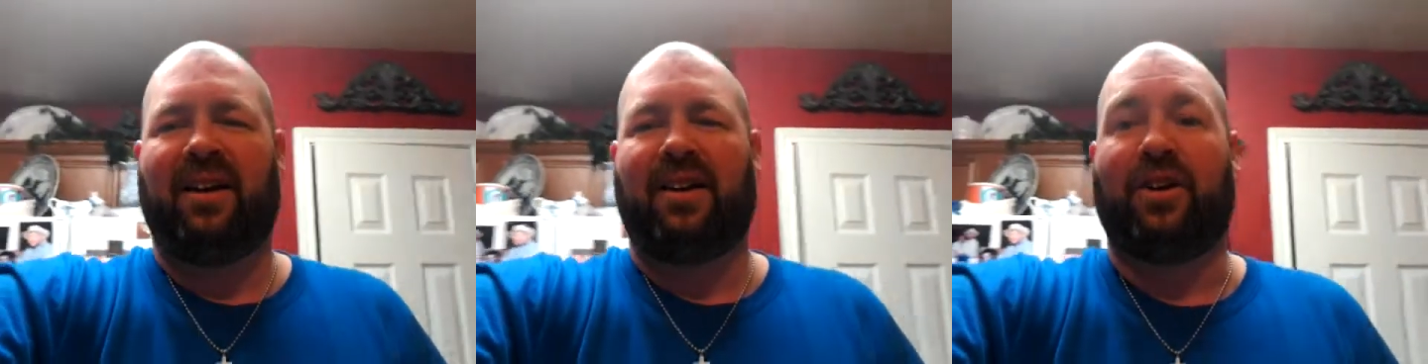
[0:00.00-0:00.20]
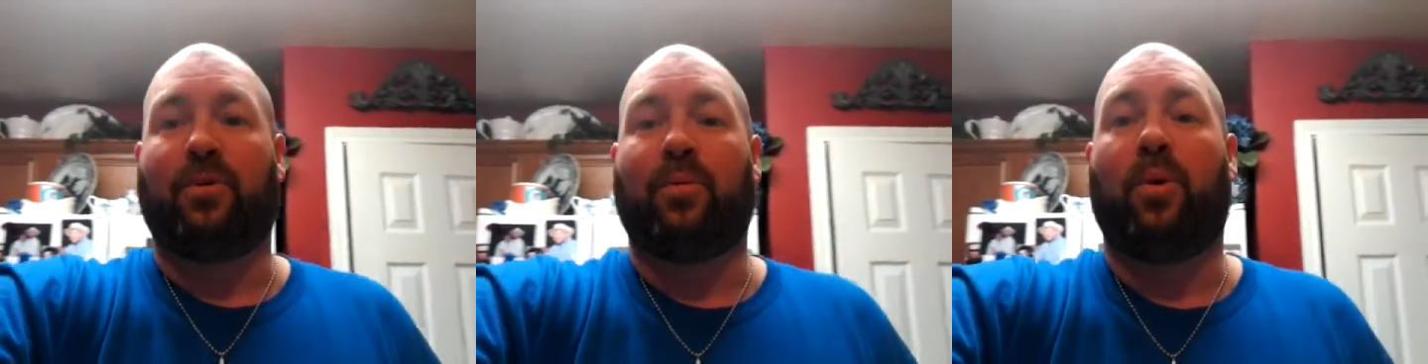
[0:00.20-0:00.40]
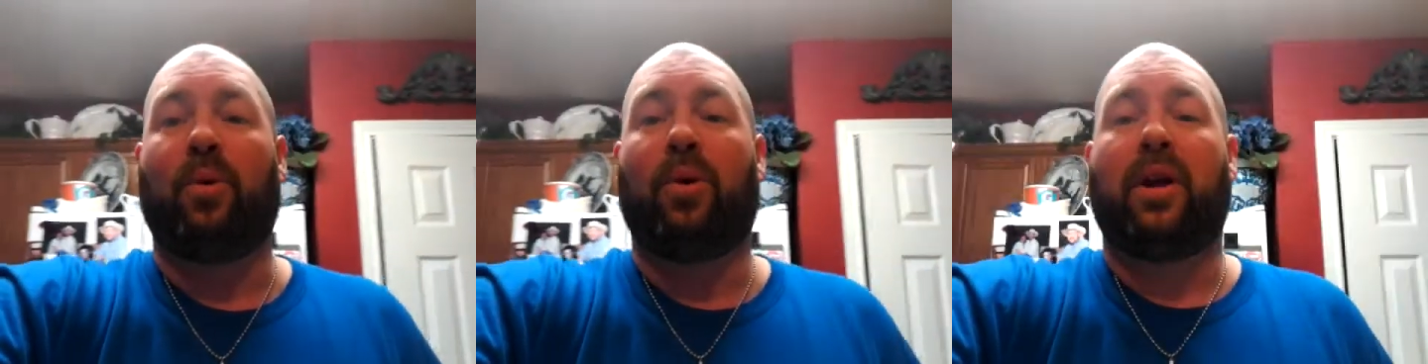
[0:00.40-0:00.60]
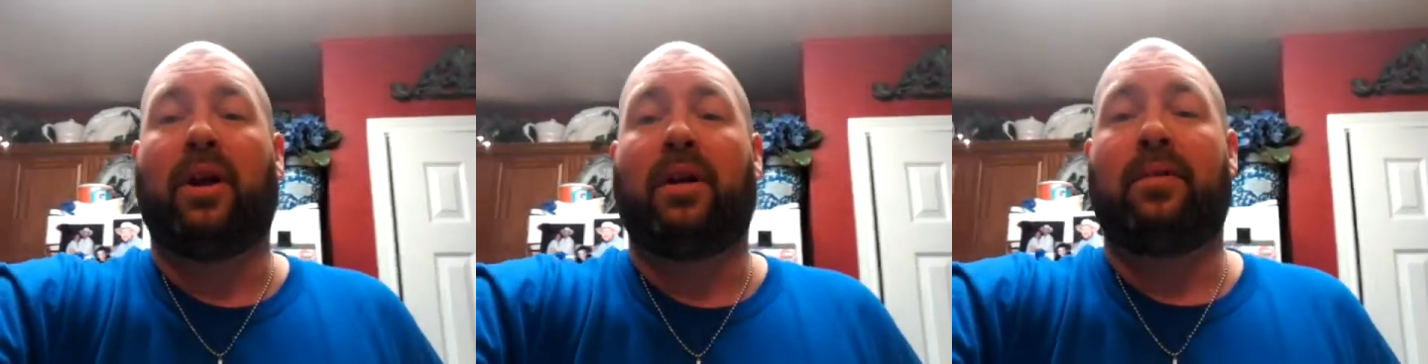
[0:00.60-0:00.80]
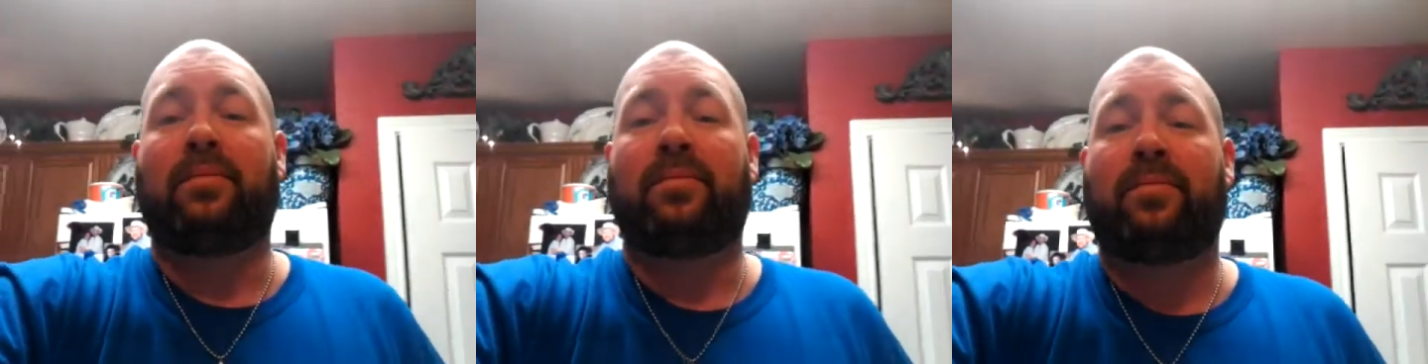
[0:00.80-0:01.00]
Good morning.
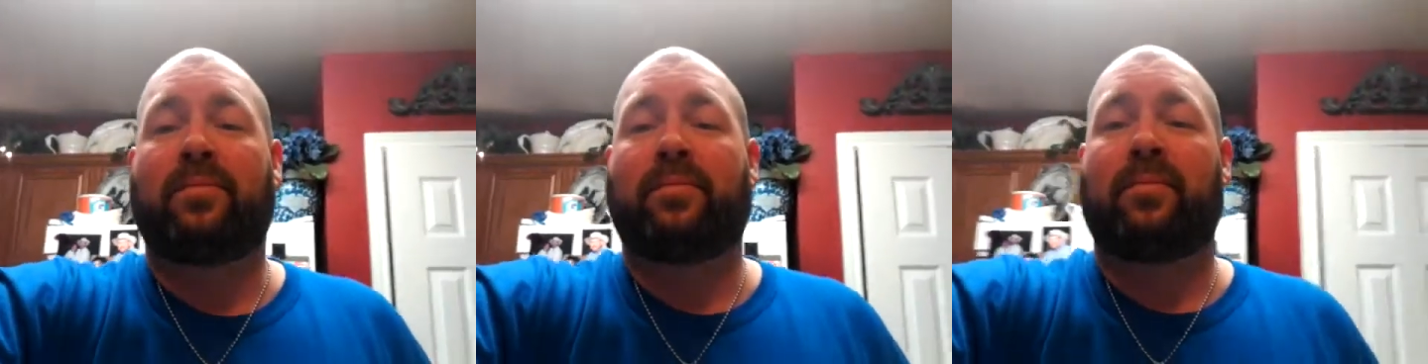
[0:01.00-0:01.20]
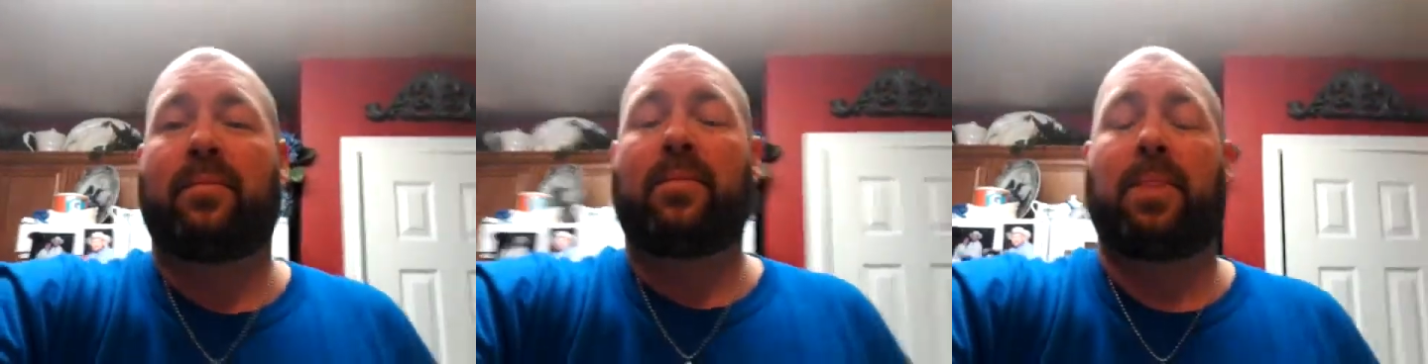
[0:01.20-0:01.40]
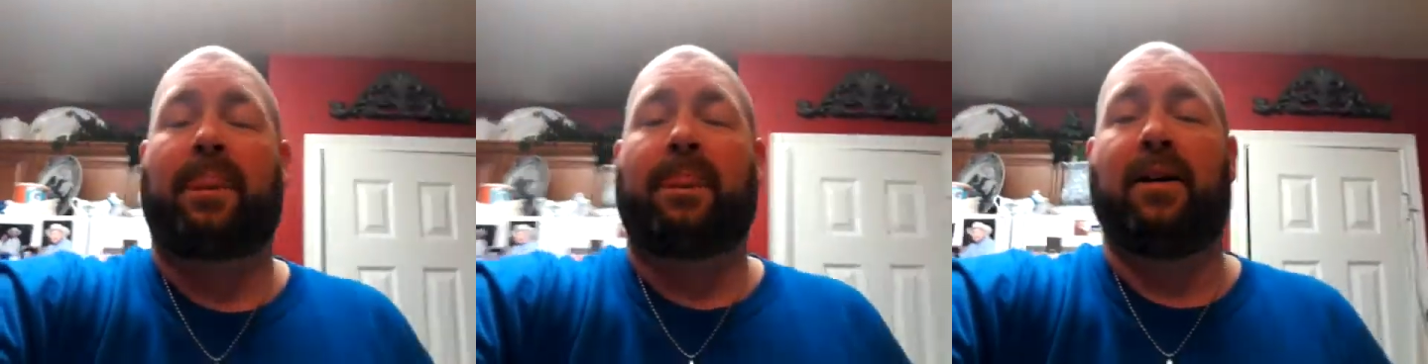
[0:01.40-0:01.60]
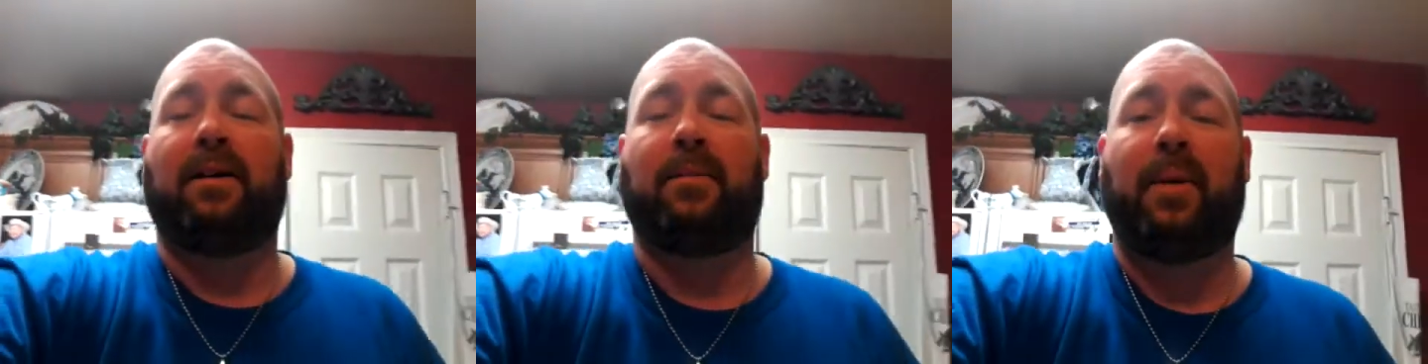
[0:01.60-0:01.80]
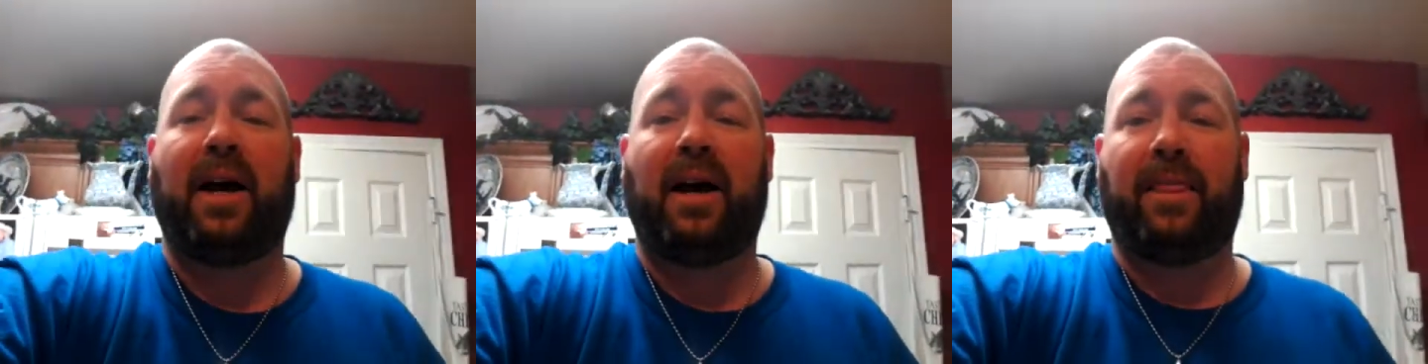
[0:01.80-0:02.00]

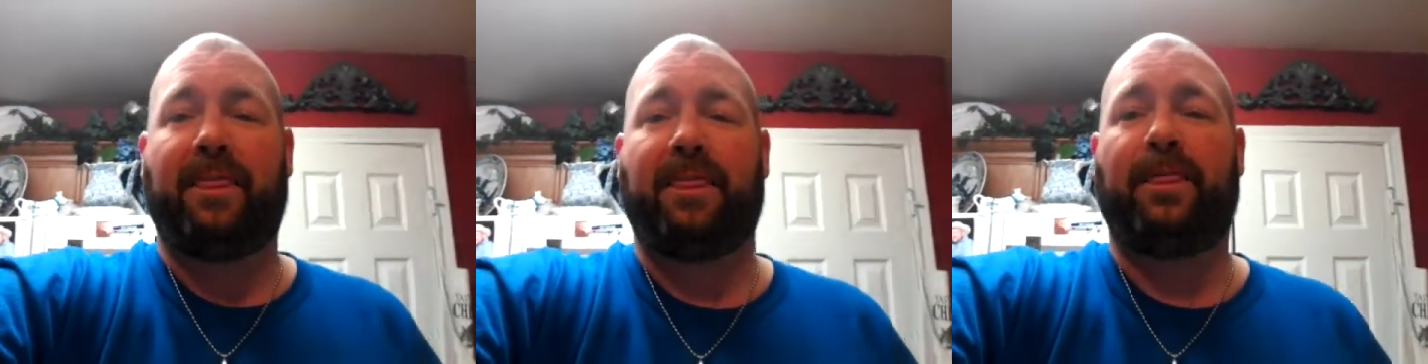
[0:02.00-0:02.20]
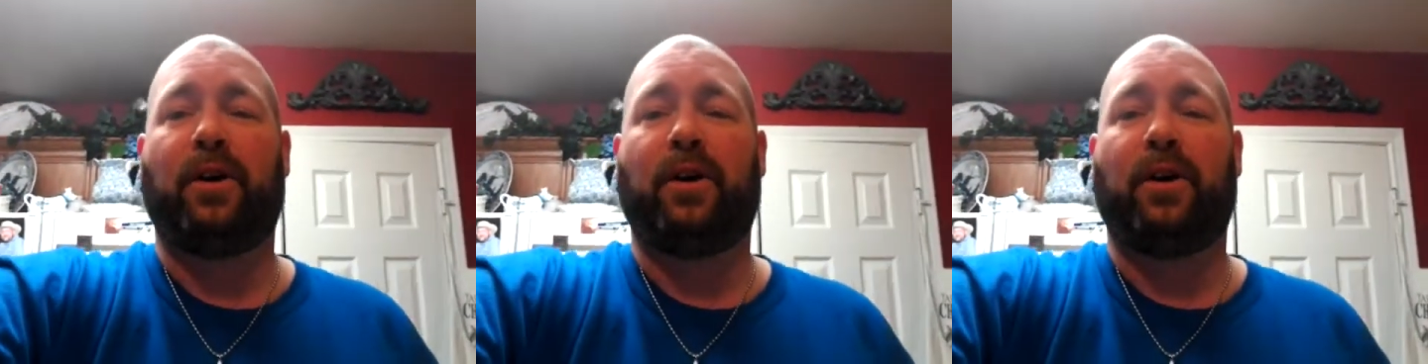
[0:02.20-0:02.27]
About